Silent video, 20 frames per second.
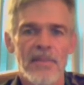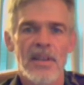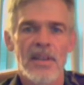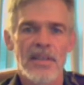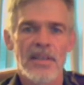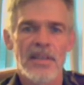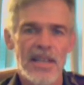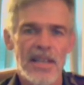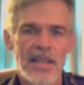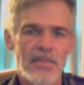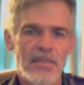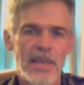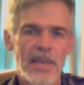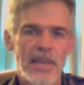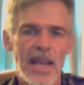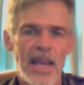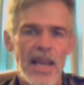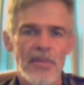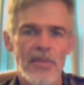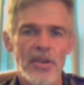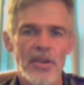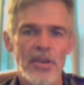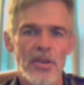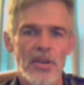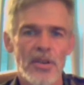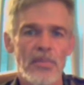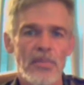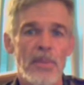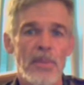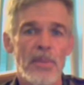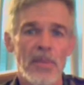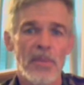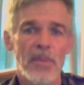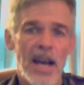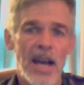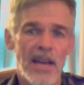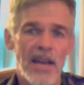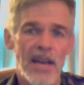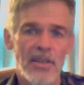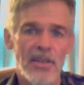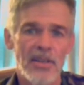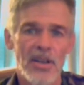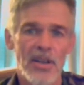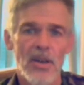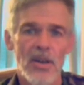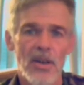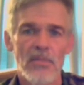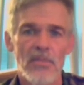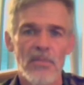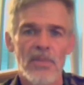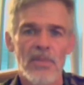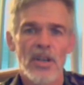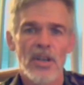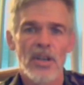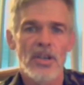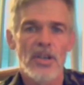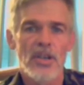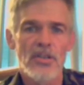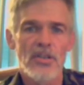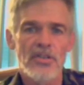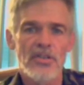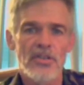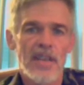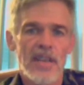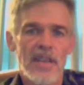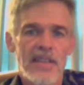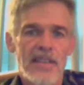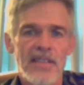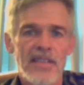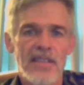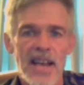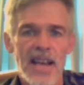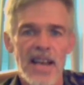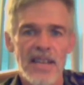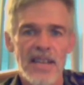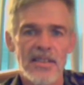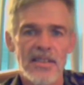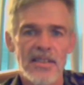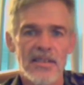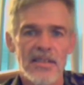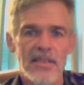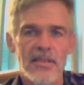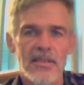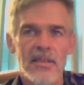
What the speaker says: Debts became due. People got, used to the excess.